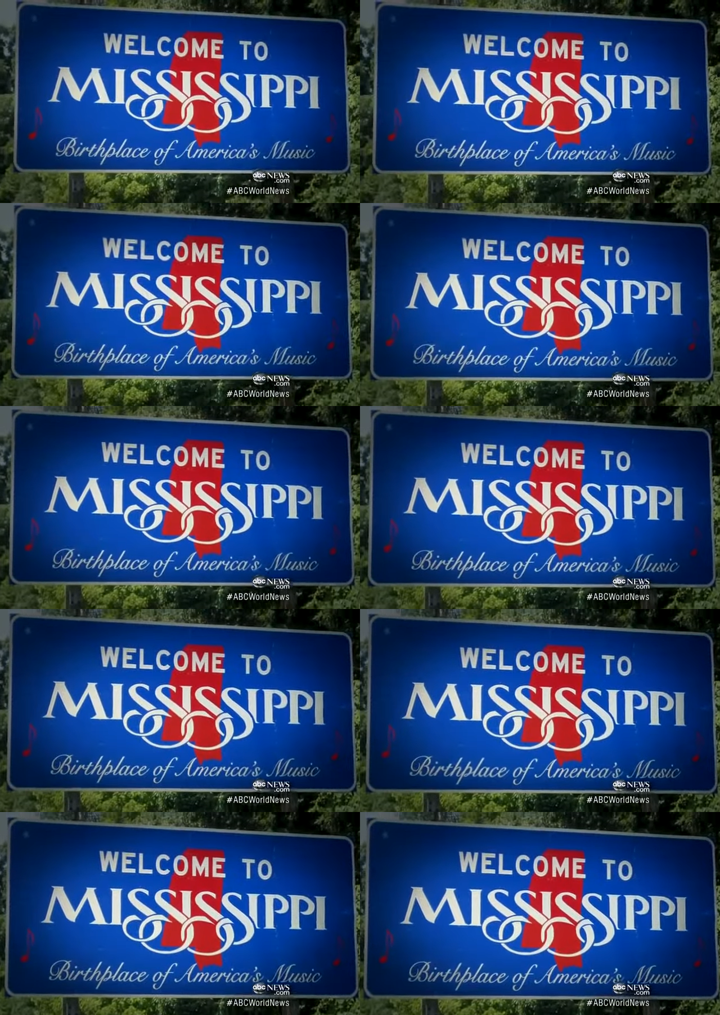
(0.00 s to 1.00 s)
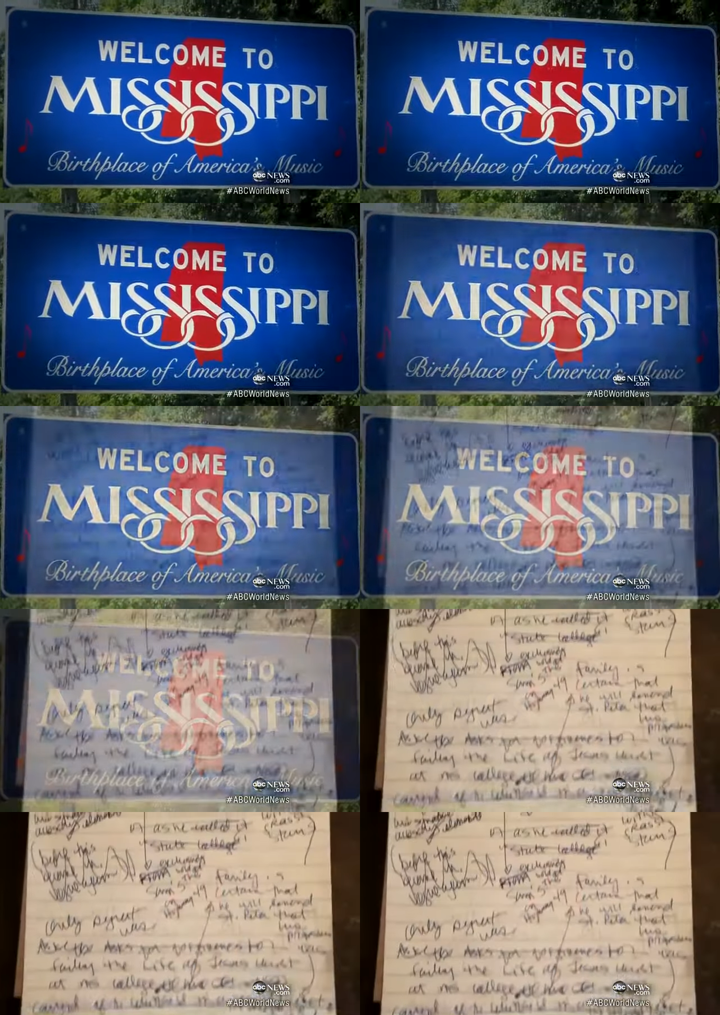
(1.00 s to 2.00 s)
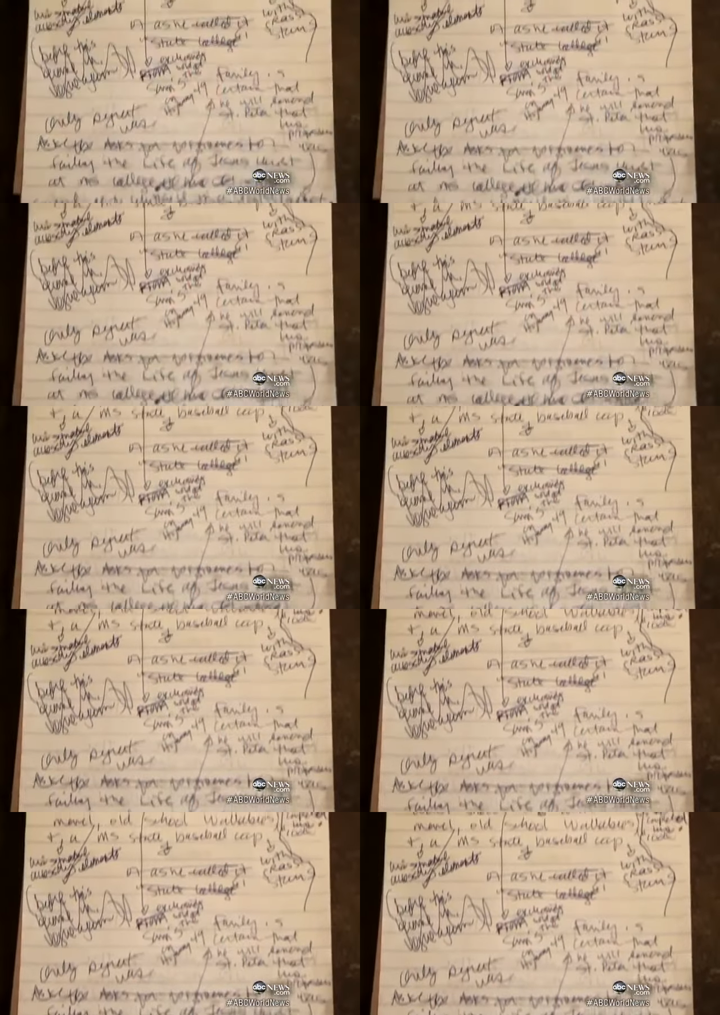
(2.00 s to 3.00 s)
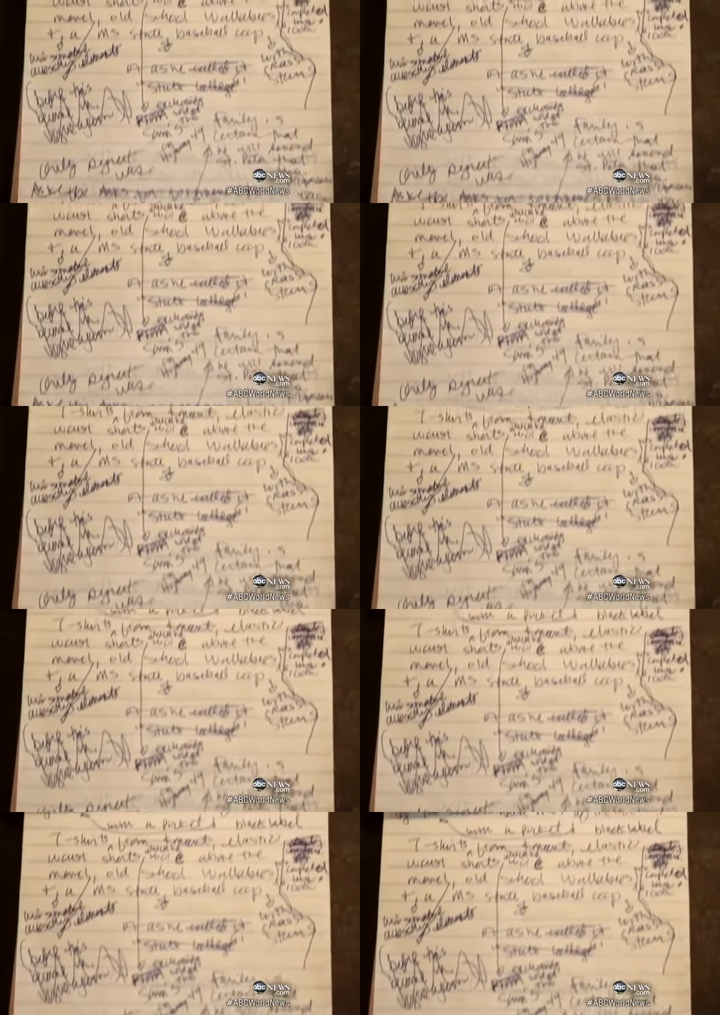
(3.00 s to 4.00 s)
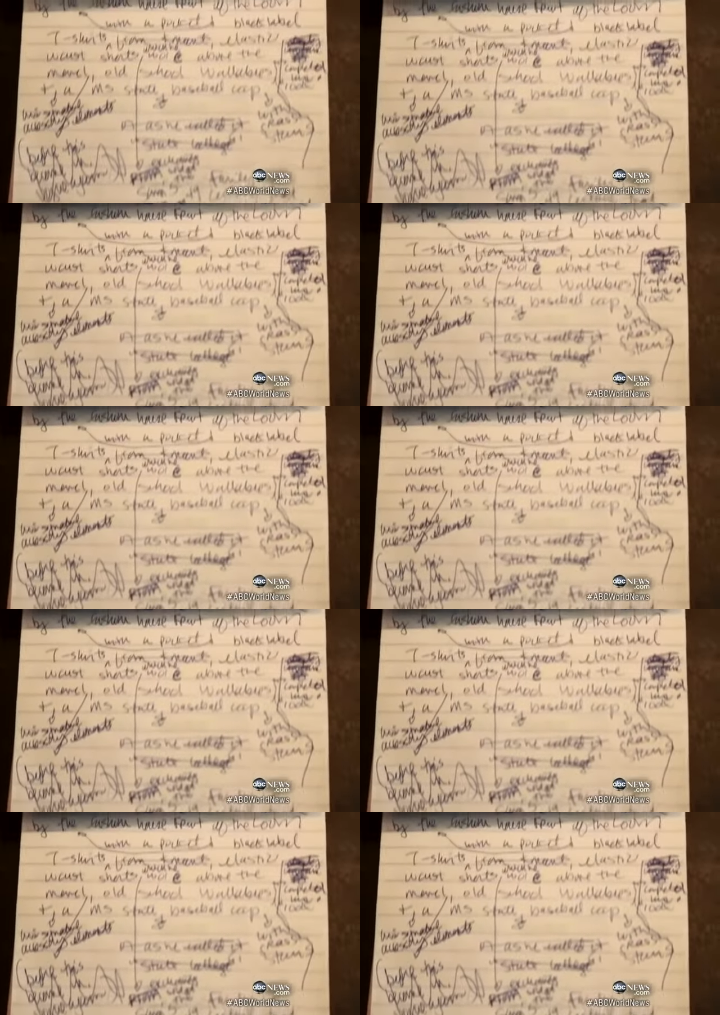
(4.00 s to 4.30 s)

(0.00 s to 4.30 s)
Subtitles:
No face is visible, so there are no lips to read.